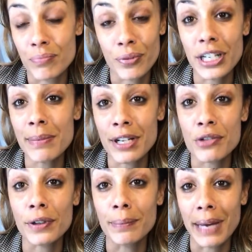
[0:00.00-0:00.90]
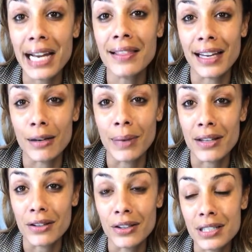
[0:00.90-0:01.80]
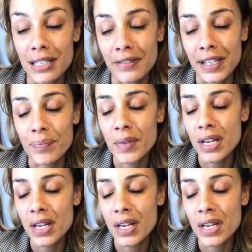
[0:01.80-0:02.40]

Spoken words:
pretty much remain there by the looks of it.